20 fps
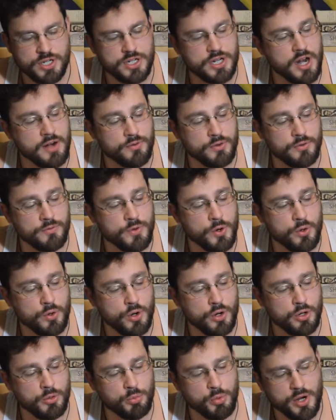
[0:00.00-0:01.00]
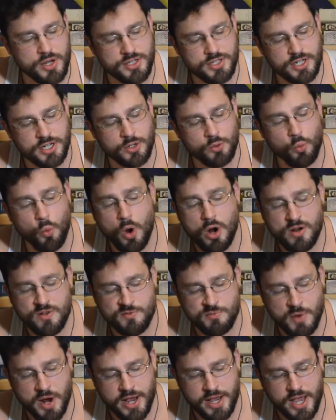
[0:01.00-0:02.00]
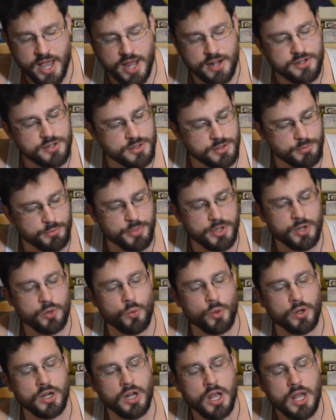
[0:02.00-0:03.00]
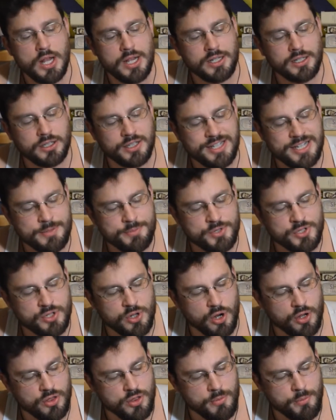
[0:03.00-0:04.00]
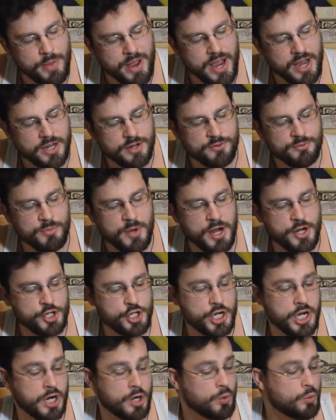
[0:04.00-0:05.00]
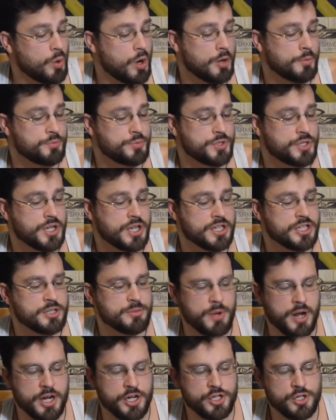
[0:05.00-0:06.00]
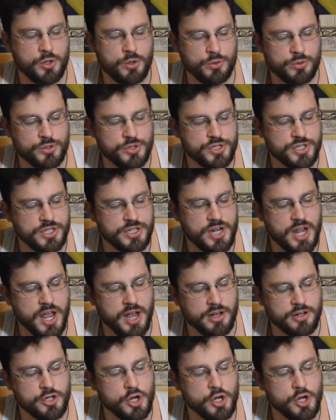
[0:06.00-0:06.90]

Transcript: Never vote on a president. One of my cats, the big one, leaps on the back of my chair, rubs against my shoulders and neck.